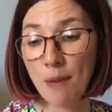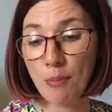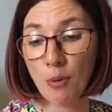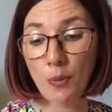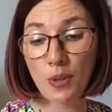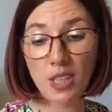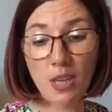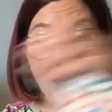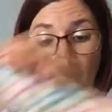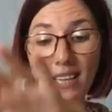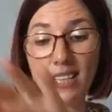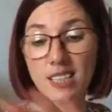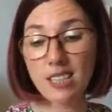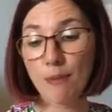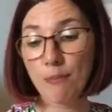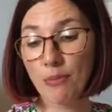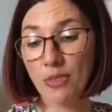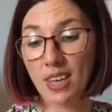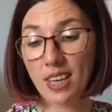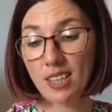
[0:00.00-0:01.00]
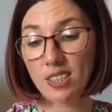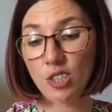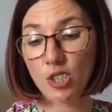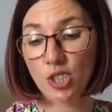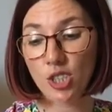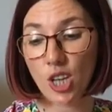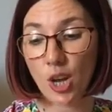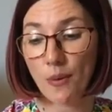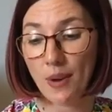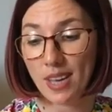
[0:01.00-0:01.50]
but when you make something as a
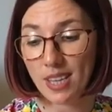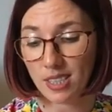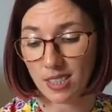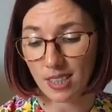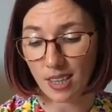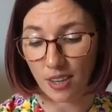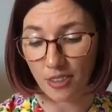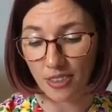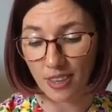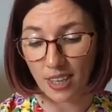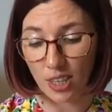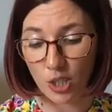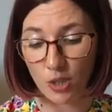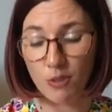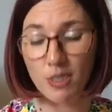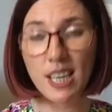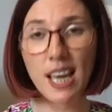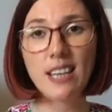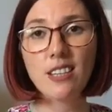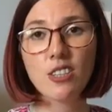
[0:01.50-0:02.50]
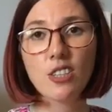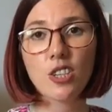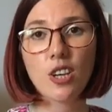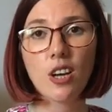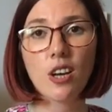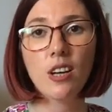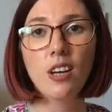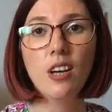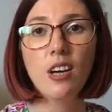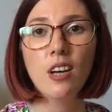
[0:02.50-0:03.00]
sewist, I think you tend
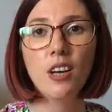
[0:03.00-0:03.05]
to